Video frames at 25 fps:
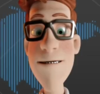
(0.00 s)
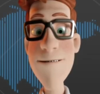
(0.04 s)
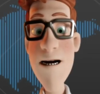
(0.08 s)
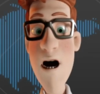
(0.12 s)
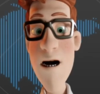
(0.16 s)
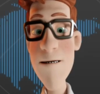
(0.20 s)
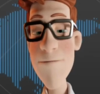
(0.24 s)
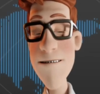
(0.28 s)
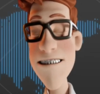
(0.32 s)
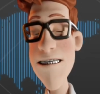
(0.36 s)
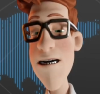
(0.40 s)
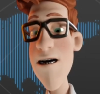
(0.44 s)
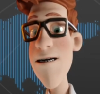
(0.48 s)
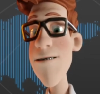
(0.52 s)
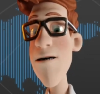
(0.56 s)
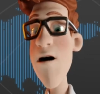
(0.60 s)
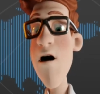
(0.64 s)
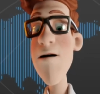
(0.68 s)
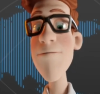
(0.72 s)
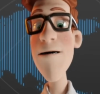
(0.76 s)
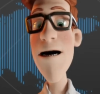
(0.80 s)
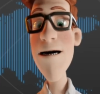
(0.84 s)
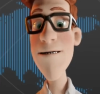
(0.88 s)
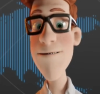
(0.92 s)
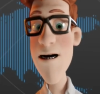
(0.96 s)
hope you have
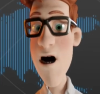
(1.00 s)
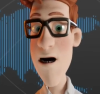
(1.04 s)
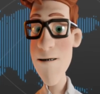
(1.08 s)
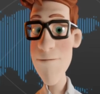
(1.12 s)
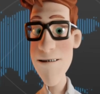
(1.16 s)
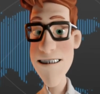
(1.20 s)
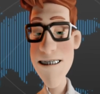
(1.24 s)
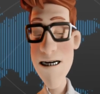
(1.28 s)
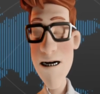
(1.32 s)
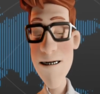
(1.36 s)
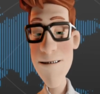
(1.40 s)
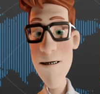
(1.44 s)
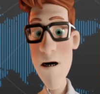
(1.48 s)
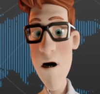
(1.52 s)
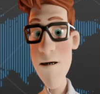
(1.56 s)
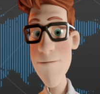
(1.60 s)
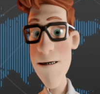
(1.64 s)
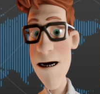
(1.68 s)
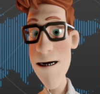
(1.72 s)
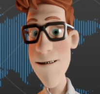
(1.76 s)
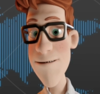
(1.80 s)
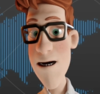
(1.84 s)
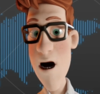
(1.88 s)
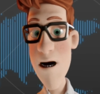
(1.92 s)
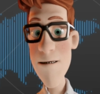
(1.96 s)
enjoyed this
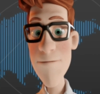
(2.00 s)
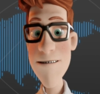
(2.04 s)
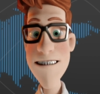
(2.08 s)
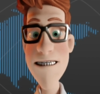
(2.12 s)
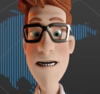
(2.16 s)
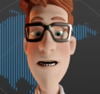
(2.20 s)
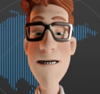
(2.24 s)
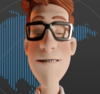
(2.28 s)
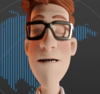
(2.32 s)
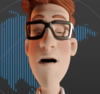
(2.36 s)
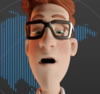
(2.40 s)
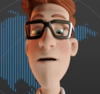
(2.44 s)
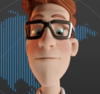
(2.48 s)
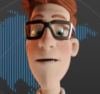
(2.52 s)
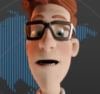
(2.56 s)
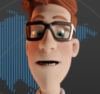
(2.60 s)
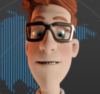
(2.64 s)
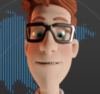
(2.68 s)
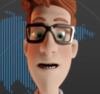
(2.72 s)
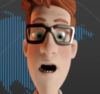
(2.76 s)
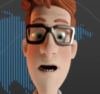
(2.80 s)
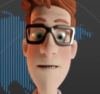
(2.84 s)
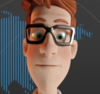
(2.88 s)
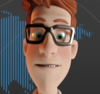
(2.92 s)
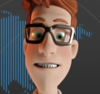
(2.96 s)
video and that it has
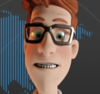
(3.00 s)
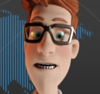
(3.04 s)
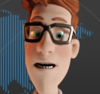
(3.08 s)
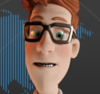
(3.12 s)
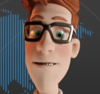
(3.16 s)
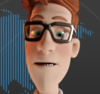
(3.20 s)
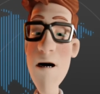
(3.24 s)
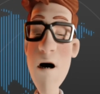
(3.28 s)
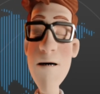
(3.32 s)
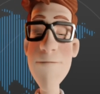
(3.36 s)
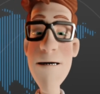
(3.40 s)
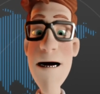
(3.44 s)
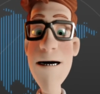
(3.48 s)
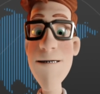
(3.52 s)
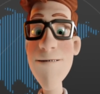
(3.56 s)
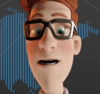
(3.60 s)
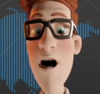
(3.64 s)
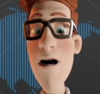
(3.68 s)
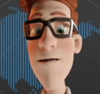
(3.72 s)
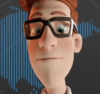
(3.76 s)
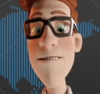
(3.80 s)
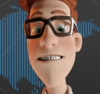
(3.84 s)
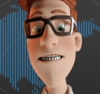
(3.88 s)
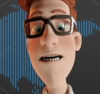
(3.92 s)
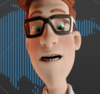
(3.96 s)
helped you to have a better
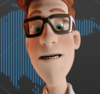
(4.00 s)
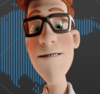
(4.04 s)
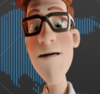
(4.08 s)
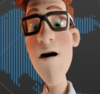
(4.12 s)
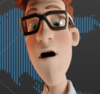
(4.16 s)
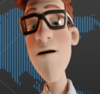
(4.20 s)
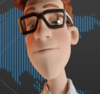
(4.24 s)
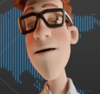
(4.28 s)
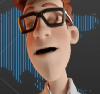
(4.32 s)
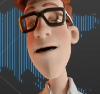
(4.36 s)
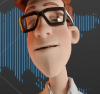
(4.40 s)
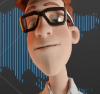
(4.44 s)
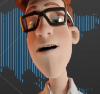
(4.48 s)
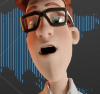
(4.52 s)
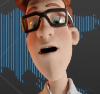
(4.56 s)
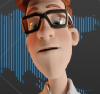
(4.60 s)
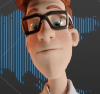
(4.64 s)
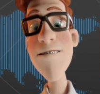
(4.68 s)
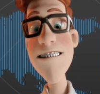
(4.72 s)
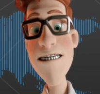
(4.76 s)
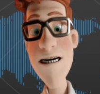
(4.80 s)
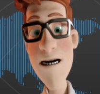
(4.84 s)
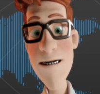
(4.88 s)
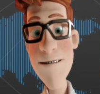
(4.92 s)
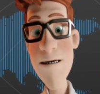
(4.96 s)
understanding of the
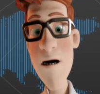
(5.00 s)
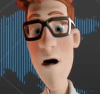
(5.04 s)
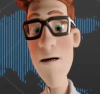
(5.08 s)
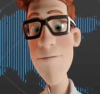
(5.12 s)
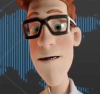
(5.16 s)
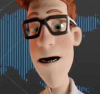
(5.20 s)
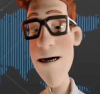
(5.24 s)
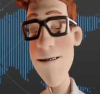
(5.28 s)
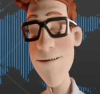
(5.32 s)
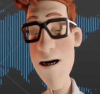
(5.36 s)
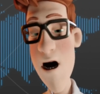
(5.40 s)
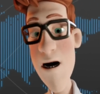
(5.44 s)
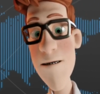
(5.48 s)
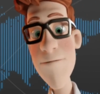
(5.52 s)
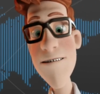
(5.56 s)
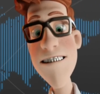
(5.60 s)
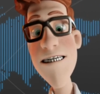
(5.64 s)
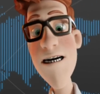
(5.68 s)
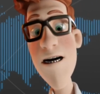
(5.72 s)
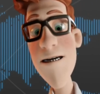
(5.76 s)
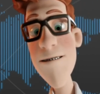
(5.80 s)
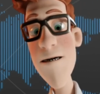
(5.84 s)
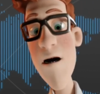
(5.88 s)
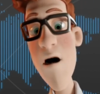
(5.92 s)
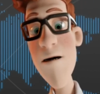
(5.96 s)
possible claims related
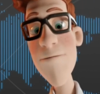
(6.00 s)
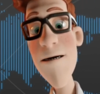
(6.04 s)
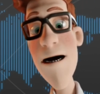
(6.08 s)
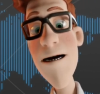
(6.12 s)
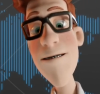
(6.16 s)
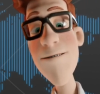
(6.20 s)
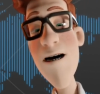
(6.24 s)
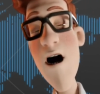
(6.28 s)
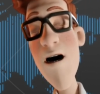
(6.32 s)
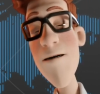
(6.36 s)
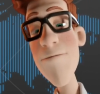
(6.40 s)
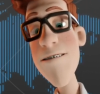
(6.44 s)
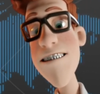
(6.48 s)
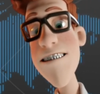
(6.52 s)
to those important